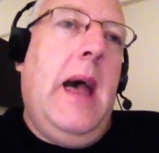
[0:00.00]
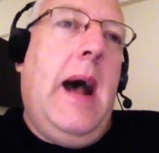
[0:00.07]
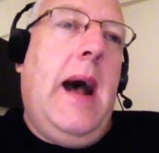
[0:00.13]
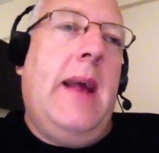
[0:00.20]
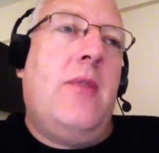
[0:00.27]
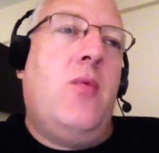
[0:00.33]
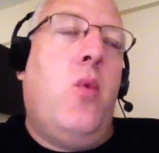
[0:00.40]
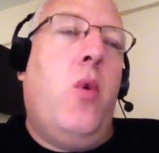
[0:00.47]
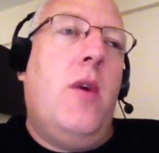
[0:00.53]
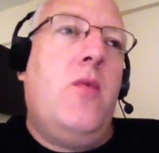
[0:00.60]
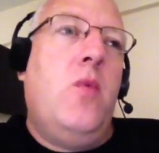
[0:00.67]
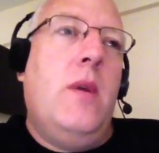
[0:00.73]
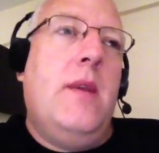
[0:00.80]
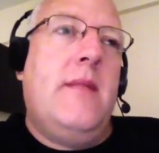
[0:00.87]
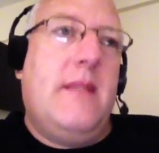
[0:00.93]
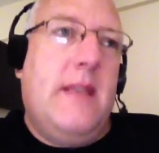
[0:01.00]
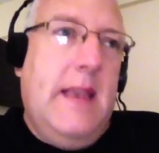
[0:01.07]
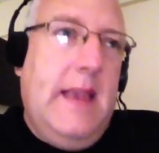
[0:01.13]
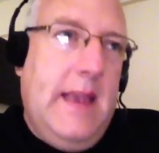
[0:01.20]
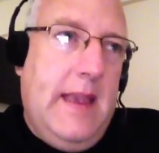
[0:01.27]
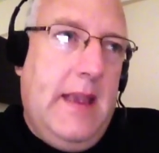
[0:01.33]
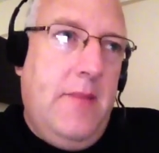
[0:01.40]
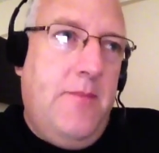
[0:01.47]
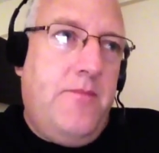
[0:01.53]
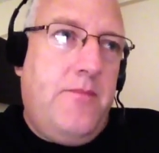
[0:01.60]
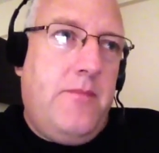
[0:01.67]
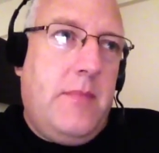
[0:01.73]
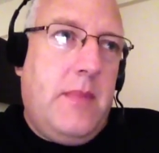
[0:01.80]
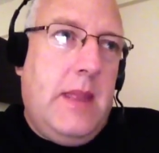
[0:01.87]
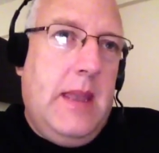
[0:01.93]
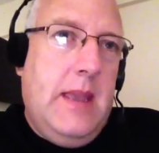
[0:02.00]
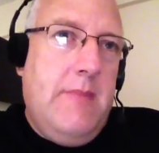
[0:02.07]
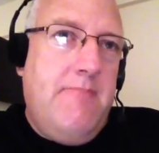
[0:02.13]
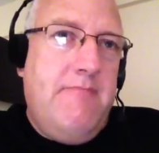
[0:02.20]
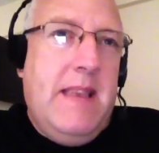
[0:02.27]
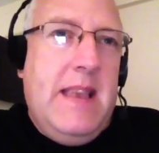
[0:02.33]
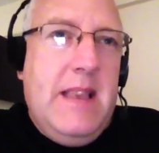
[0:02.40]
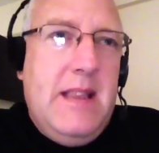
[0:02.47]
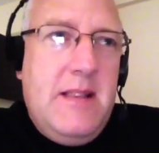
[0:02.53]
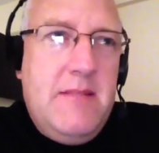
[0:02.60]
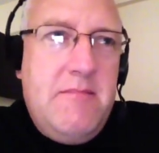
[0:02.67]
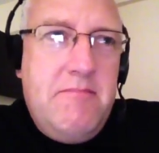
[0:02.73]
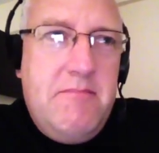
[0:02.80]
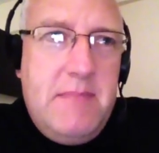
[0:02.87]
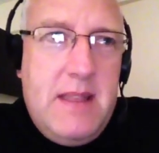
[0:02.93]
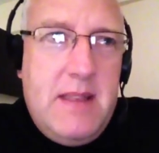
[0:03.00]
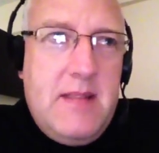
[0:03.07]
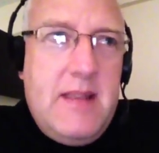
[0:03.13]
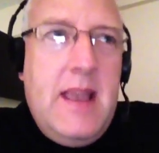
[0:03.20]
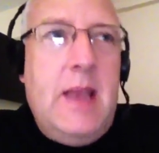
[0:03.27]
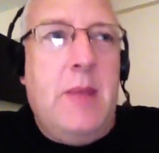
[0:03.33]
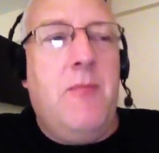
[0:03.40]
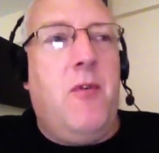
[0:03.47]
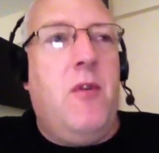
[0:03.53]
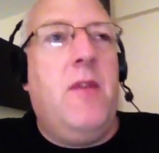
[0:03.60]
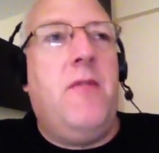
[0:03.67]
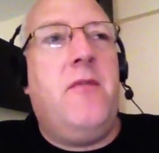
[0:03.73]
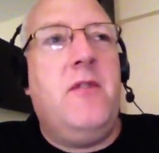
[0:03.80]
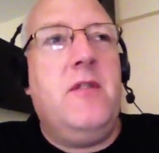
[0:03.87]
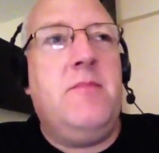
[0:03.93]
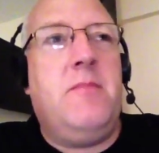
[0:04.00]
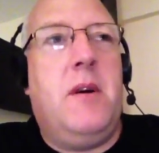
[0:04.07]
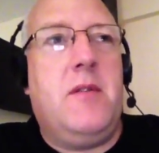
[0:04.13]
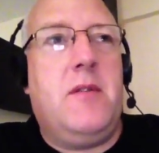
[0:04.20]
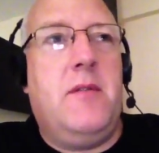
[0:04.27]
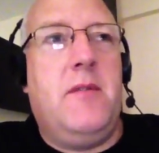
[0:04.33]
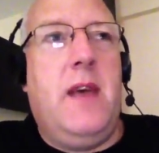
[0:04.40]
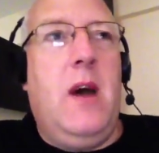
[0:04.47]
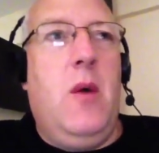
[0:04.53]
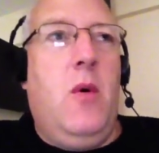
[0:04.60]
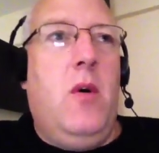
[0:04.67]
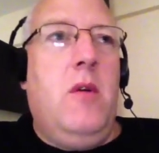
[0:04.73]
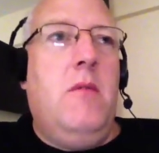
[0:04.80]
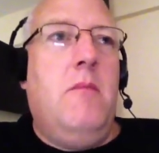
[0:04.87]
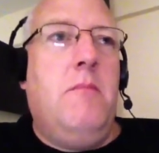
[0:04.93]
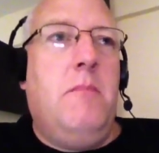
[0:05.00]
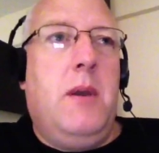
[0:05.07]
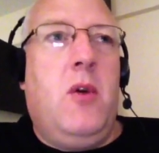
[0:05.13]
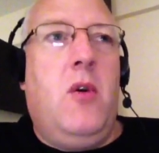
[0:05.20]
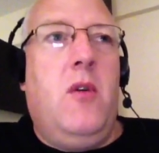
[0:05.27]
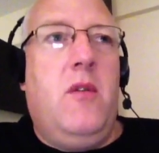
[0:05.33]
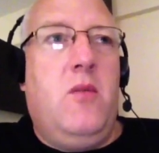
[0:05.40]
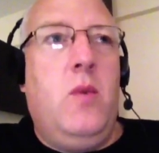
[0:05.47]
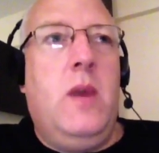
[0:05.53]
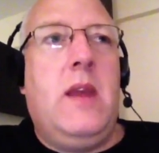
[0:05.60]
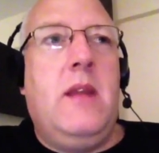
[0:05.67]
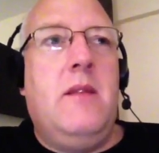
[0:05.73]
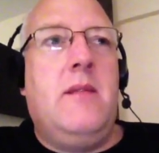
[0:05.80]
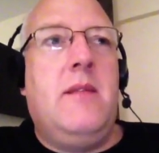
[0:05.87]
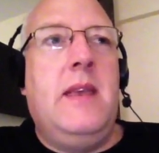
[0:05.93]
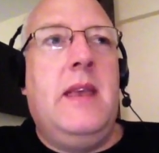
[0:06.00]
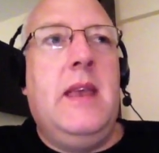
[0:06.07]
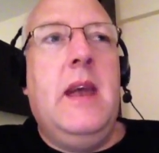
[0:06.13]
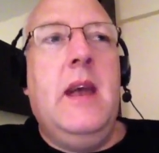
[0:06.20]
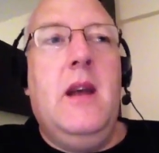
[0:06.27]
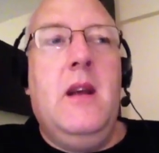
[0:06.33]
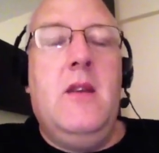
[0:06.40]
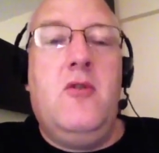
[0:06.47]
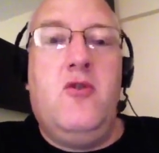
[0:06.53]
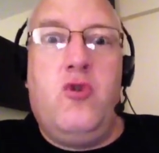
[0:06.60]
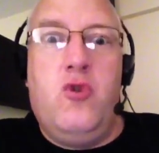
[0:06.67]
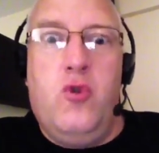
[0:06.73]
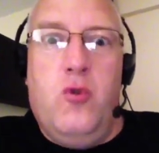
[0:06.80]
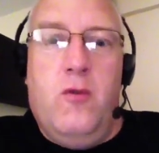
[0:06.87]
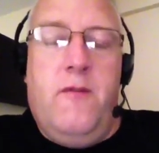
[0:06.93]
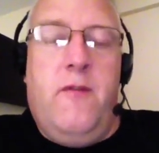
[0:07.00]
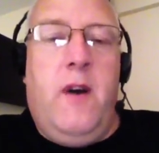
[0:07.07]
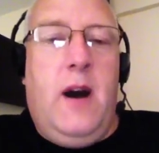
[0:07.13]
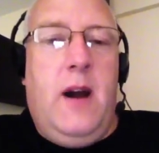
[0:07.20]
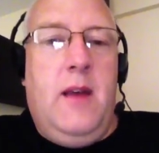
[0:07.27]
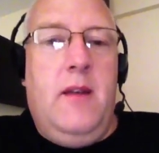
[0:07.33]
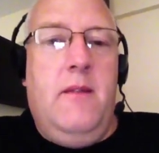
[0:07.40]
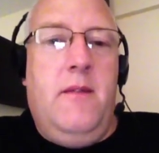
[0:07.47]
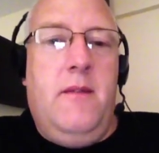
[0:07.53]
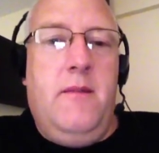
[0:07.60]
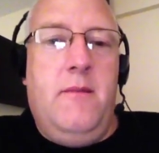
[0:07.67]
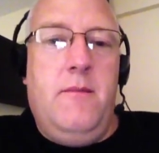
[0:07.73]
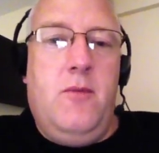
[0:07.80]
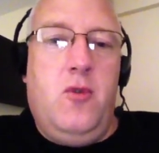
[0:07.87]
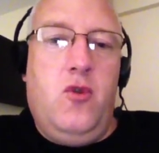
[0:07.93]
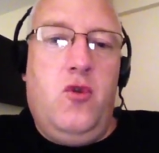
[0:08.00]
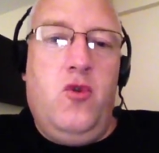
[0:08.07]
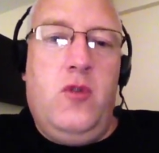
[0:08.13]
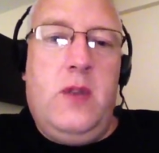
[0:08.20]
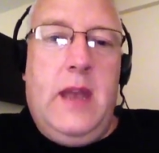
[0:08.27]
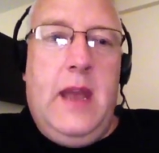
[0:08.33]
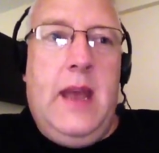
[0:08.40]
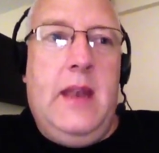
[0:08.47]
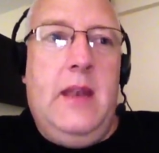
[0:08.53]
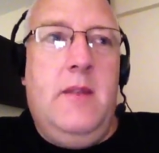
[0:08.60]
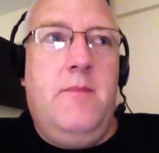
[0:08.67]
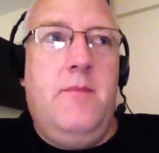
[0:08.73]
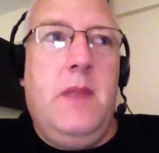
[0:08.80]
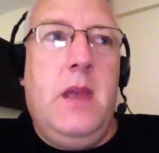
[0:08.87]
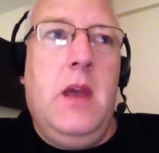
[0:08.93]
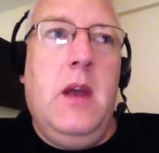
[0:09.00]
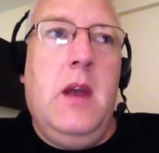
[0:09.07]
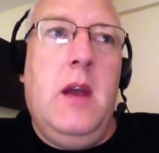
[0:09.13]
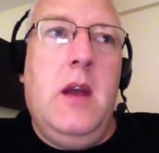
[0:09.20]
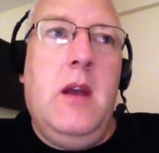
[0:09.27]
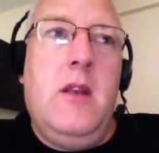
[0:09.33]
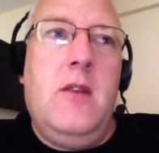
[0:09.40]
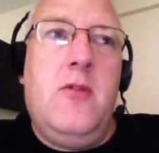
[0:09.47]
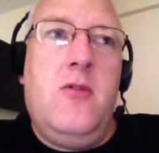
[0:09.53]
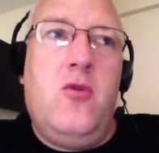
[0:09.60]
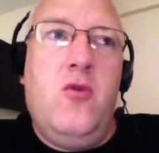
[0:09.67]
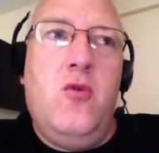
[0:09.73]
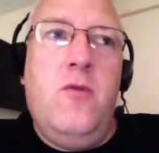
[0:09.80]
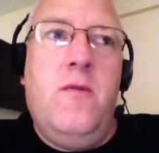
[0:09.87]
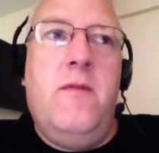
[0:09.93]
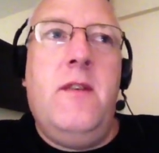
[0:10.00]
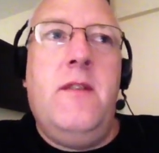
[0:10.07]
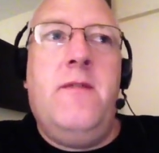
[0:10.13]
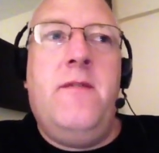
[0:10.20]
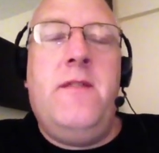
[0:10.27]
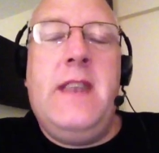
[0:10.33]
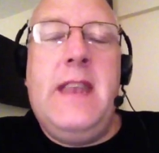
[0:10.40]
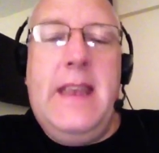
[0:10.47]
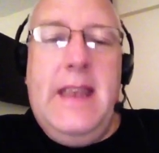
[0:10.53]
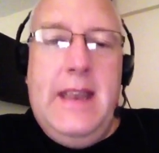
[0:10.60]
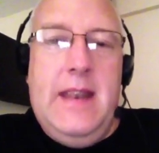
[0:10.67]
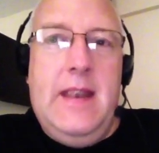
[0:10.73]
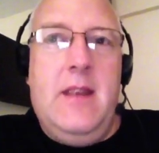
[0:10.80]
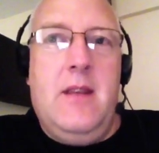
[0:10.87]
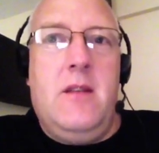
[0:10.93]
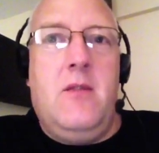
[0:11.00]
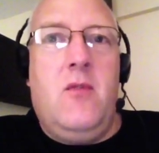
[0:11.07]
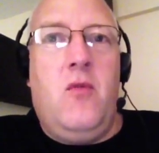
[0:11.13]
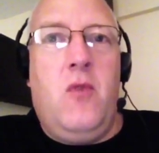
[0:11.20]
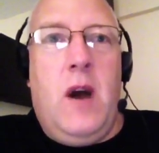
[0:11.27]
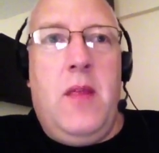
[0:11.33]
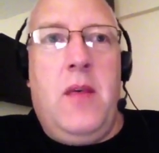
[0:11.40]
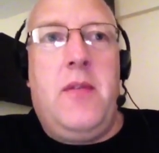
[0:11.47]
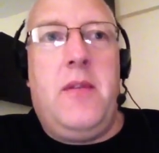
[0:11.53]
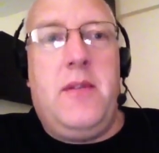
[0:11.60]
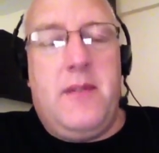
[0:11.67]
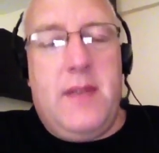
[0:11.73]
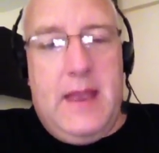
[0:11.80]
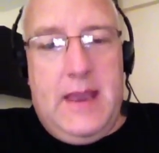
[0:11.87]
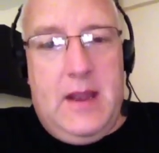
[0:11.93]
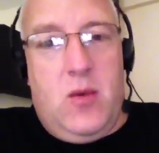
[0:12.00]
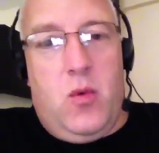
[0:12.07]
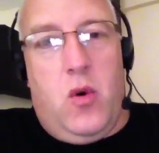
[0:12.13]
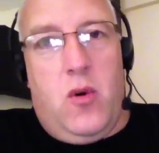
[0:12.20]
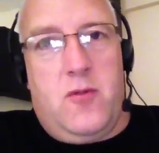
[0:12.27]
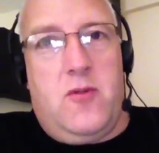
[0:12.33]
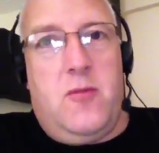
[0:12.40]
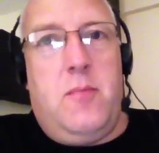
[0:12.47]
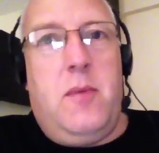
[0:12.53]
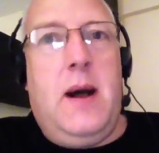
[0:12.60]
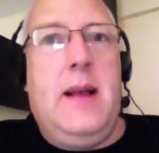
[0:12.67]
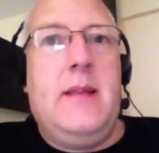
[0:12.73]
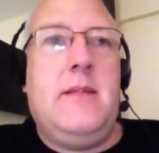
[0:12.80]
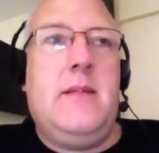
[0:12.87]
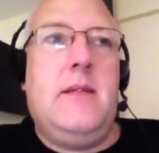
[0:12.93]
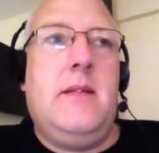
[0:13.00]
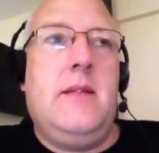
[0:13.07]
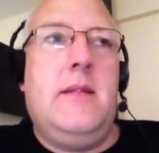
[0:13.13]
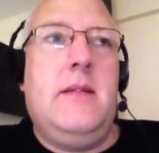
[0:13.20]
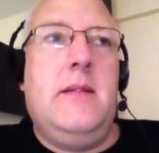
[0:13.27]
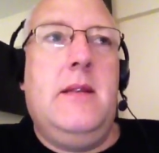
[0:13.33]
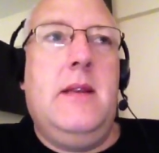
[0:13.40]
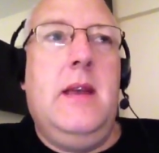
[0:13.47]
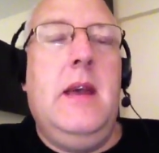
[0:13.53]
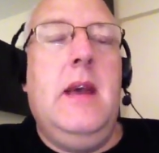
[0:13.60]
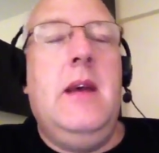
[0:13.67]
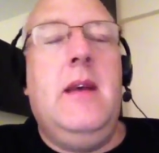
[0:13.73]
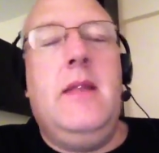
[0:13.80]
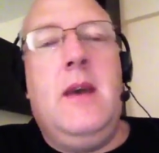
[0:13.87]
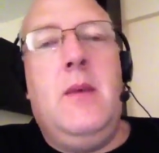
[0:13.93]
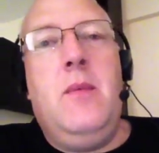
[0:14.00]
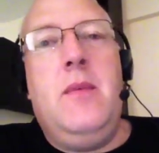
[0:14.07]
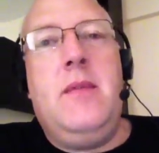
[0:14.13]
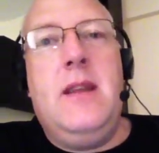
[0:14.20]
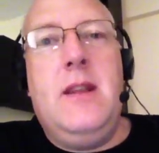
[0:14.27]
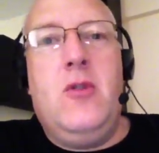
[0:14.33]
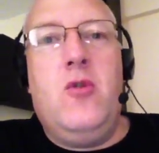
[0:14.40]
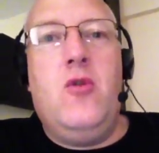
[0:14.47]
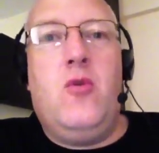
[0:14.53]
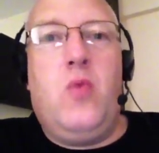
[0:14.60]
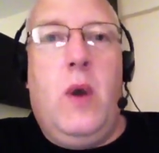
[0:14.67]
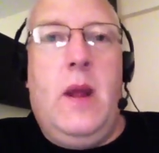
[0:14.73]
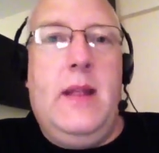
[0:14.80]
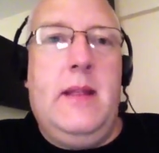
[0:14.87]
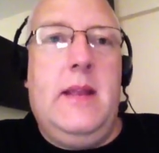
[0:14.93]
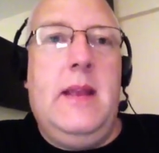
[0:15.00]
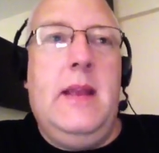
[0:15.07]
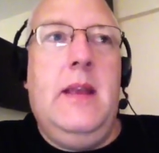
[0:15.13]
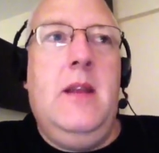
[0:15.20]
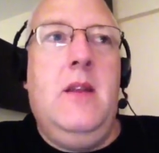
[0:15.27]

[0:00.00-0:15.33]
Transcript: And what we see is the same for the first part of the hour, because we can see 2:05, 2:10, 2:15, rather than saying a quarter past. Then we see 2:20,